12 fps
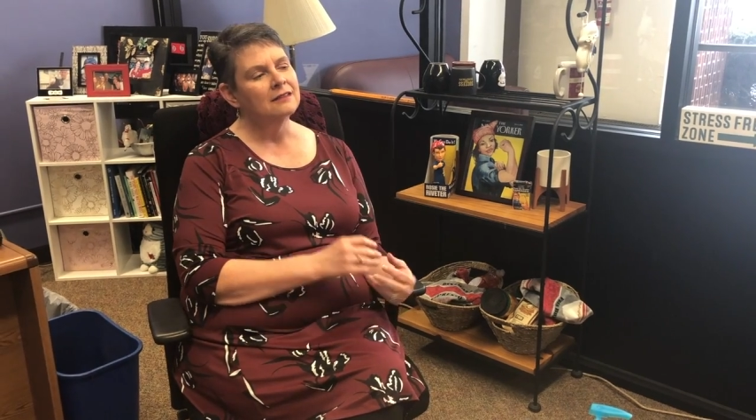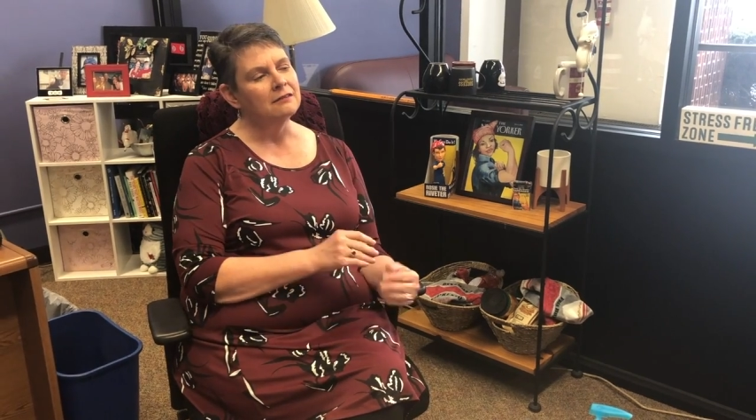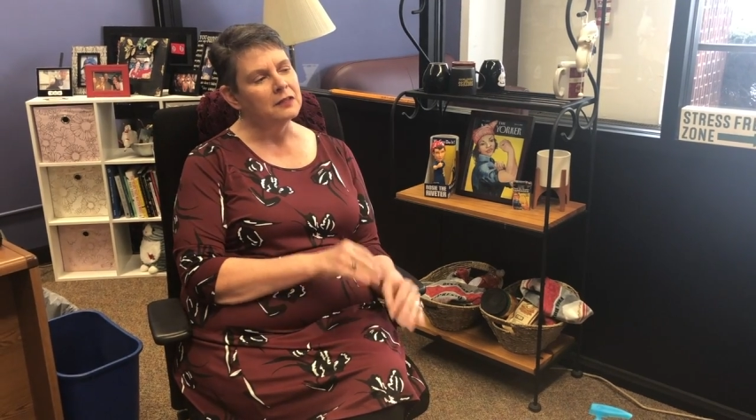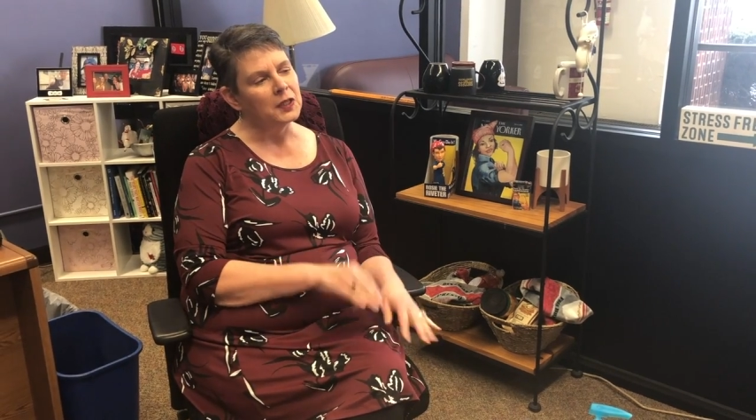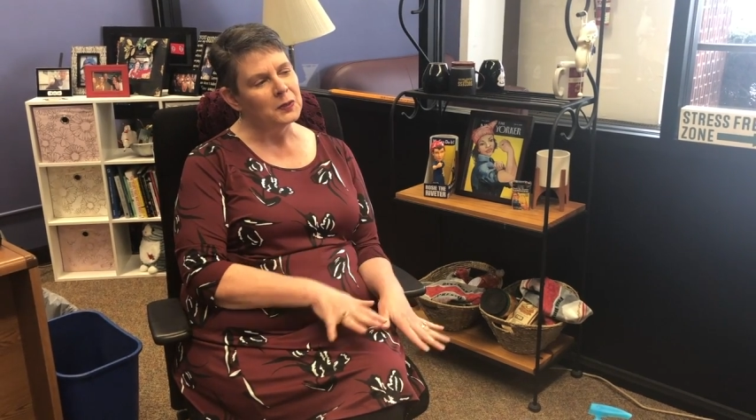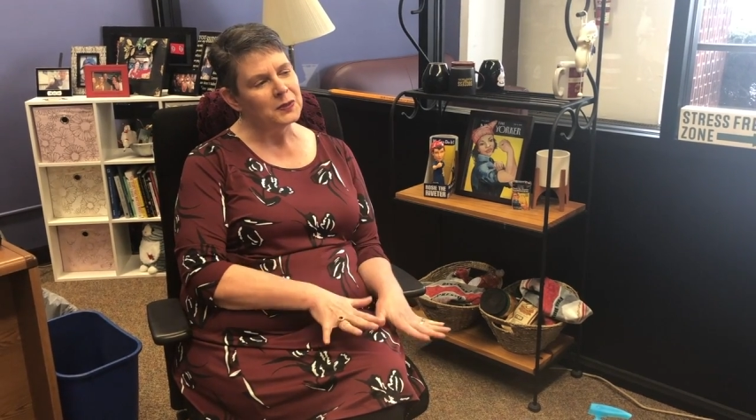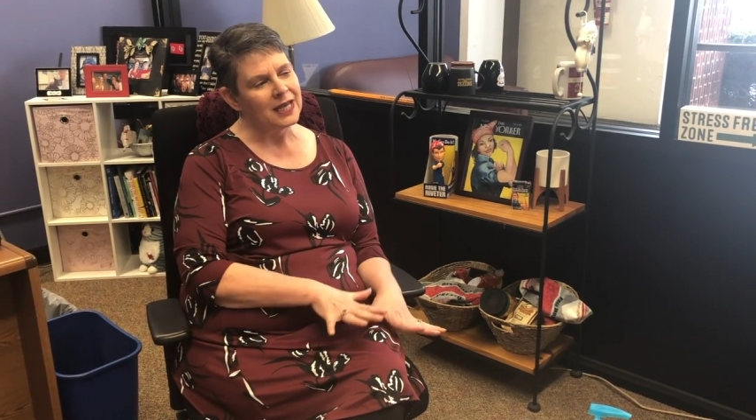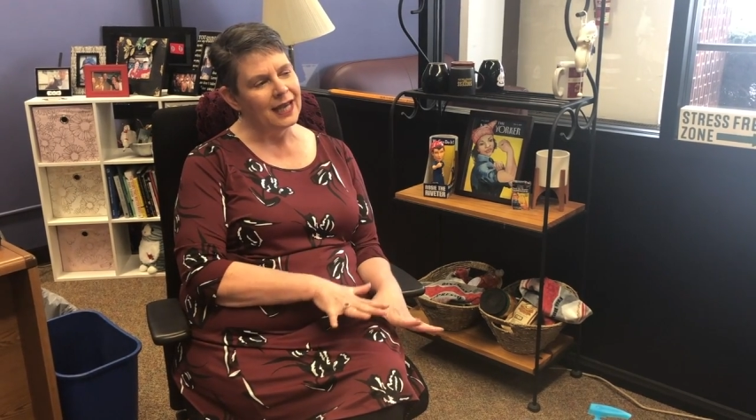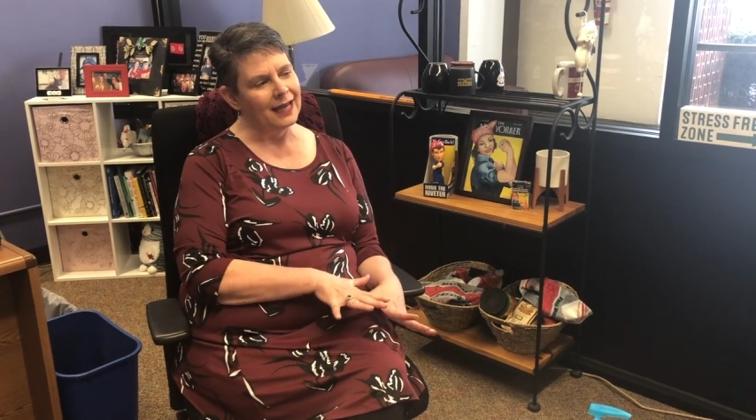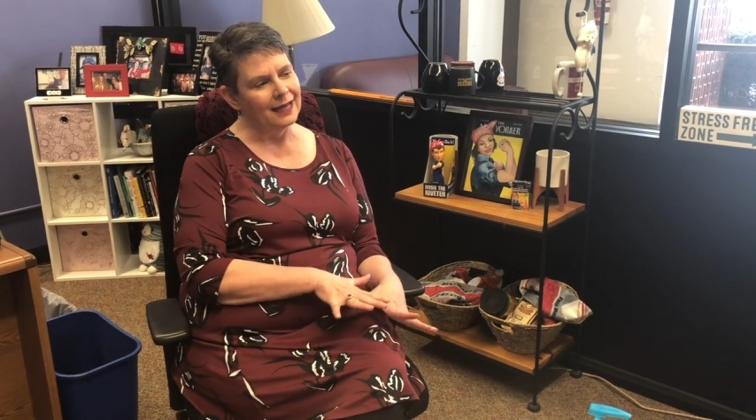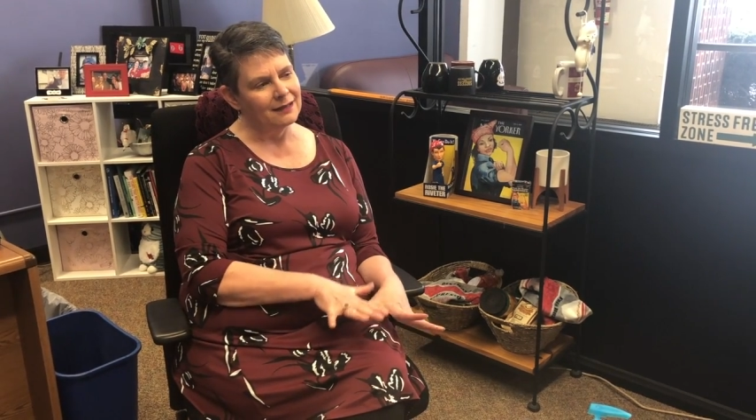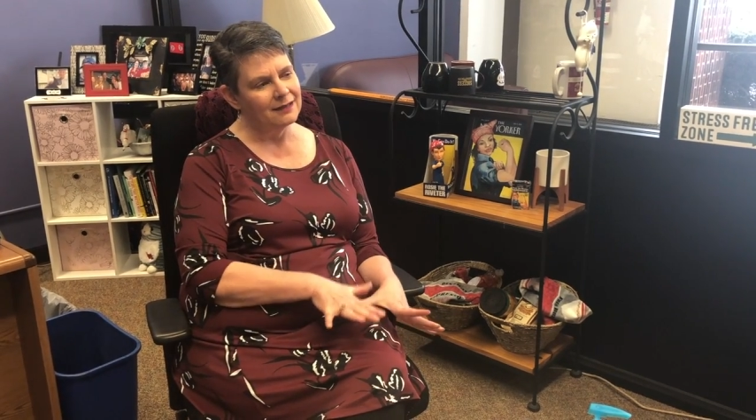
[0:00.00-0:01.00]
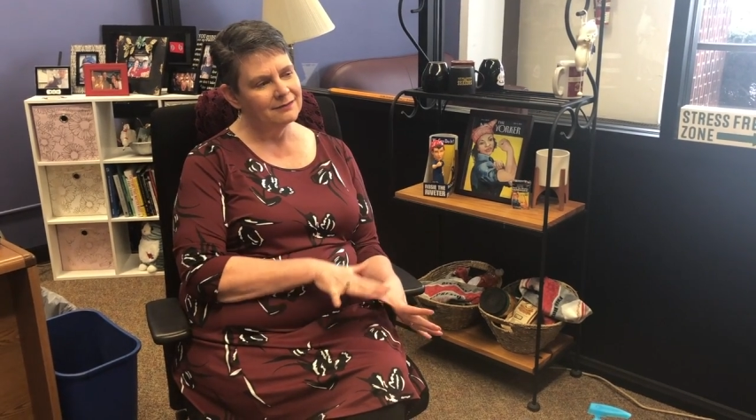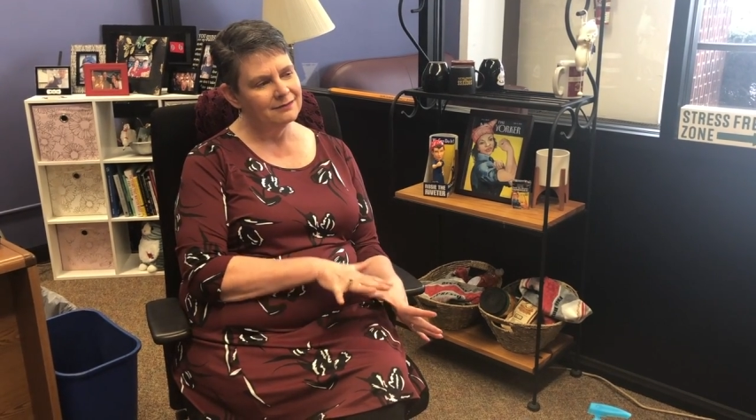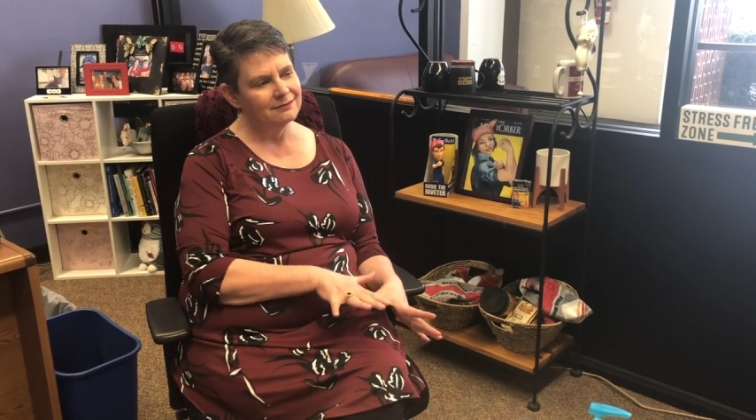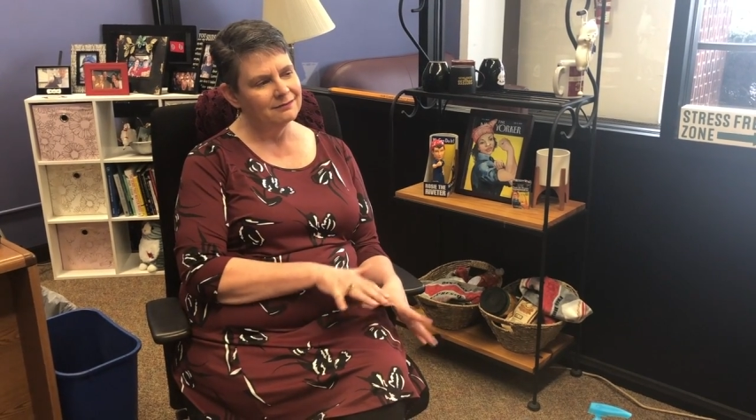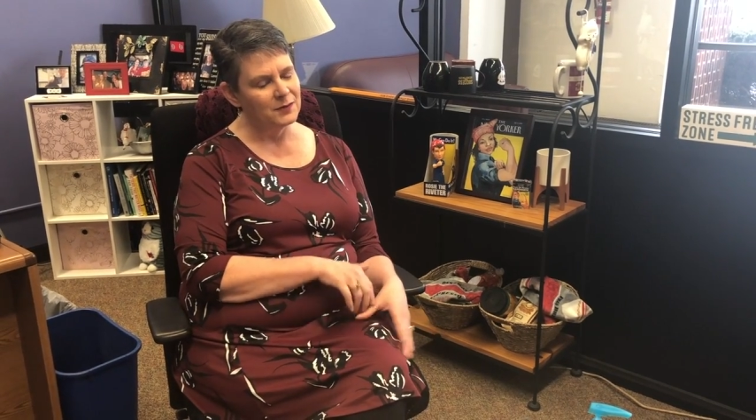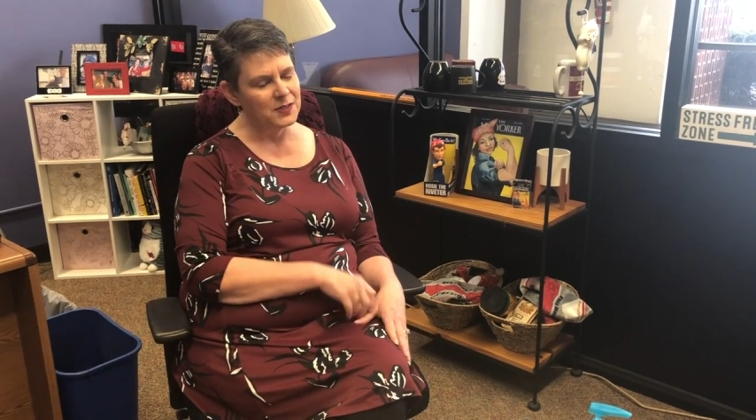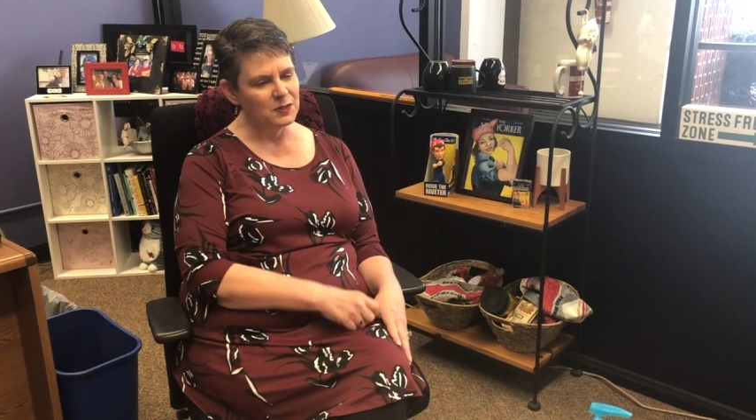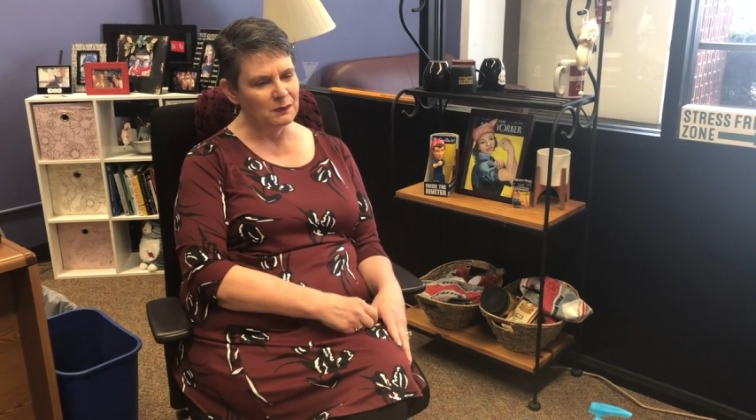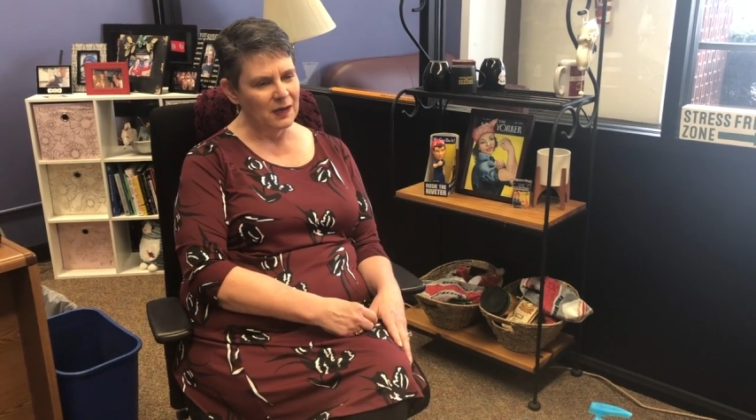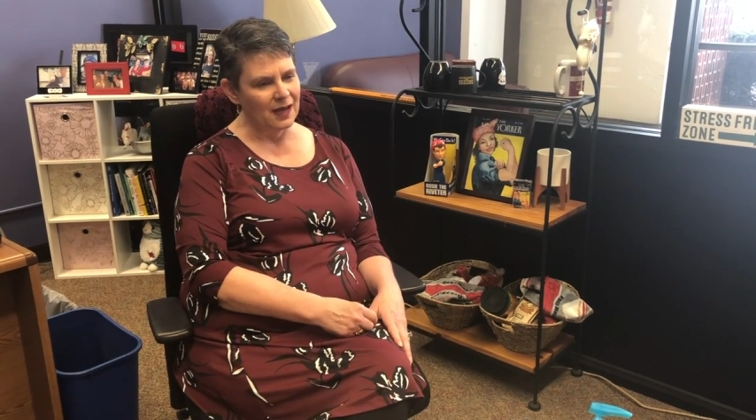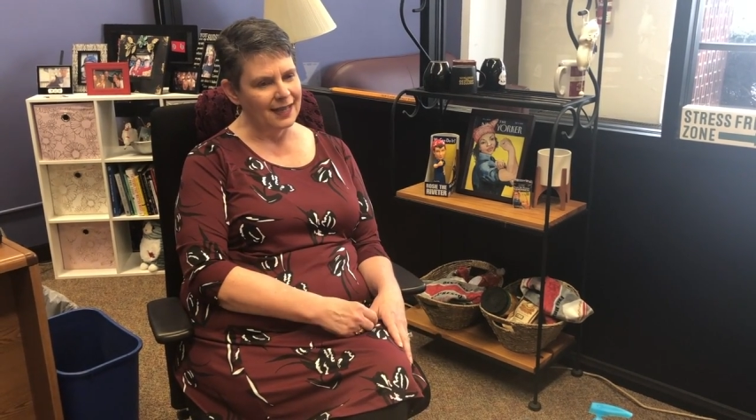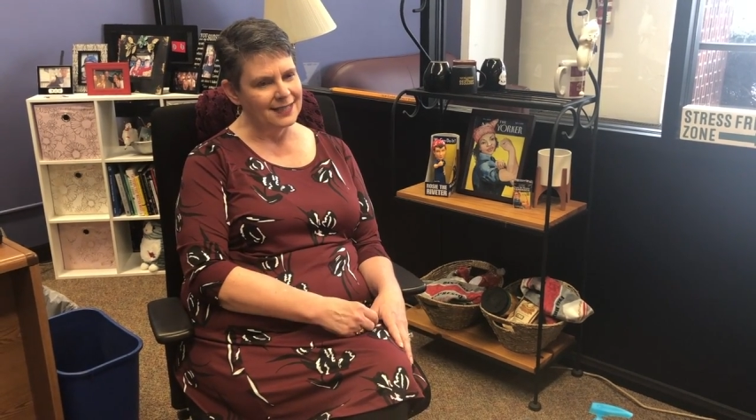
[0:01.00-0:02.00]
low tech
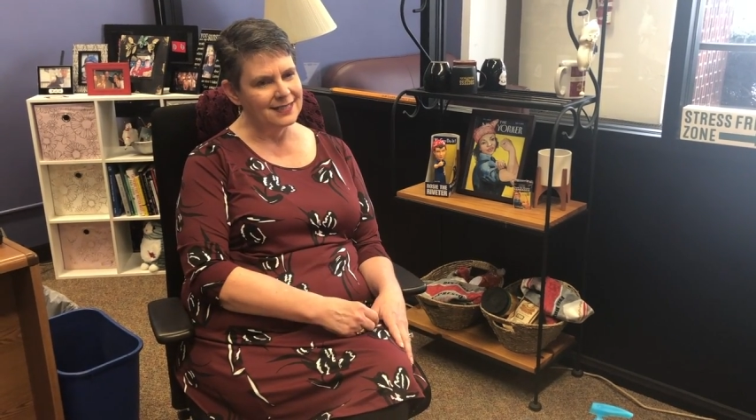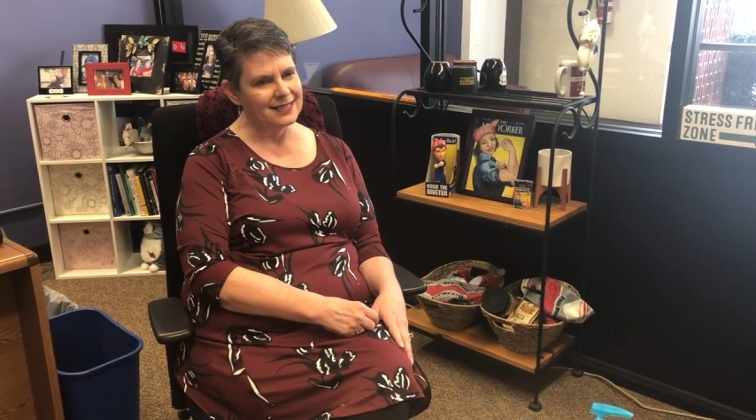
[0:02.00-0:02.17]
response,